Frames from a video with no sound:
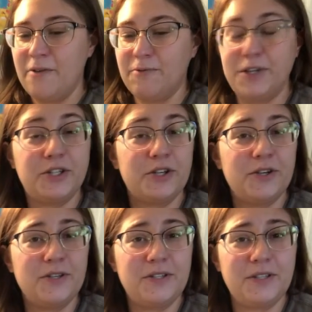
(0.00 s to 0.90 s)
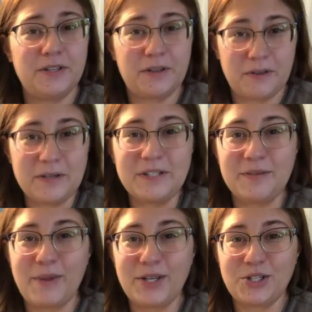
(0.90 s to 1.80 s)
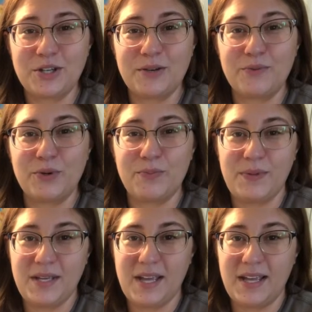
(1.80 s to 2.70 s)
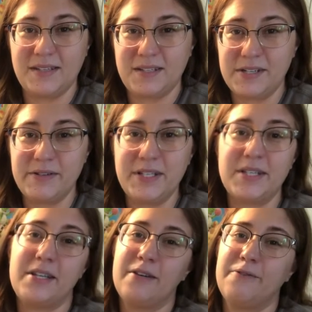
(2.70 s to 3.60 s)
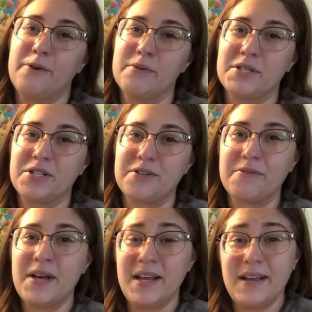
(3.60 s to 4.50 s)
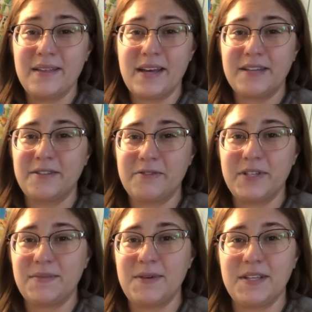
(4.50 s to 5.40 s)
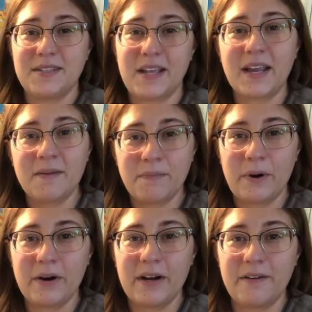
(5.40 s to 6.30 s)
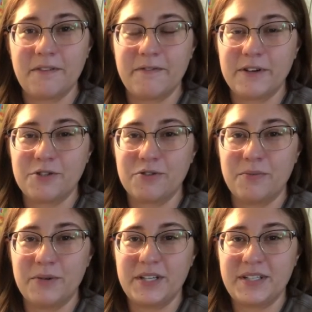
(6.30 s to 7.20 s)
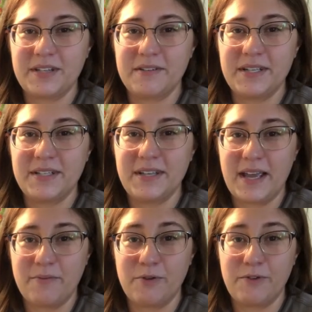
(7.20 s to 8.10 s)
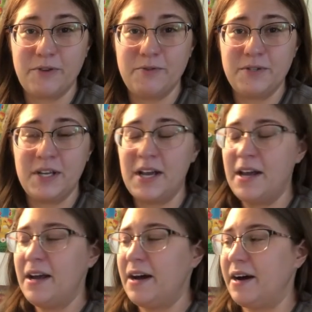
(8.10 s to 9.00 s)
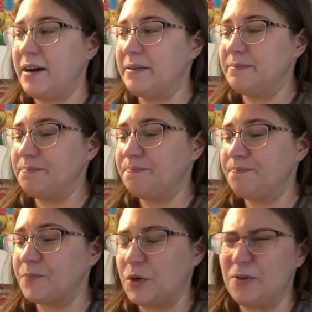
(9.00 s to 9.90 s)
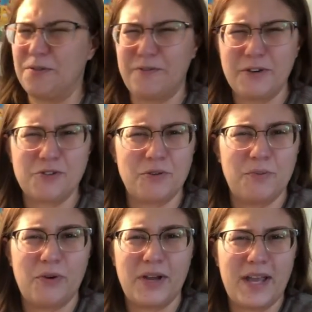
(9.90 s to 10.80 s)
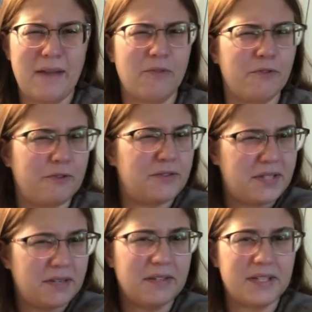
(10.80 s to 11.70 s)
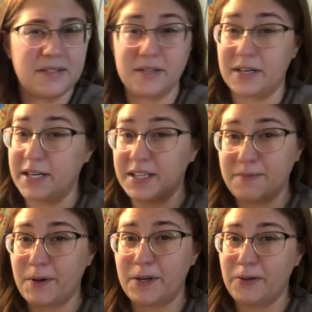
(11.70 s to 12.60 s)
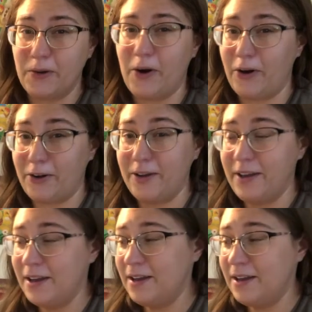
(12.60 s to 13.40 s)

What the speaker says: Return to the Third Dimension will be a series to look forward to. That is going to be the second part of the Virtual Boy series game reviews, or the Virtual Boy game review series. Sorry, it's been a long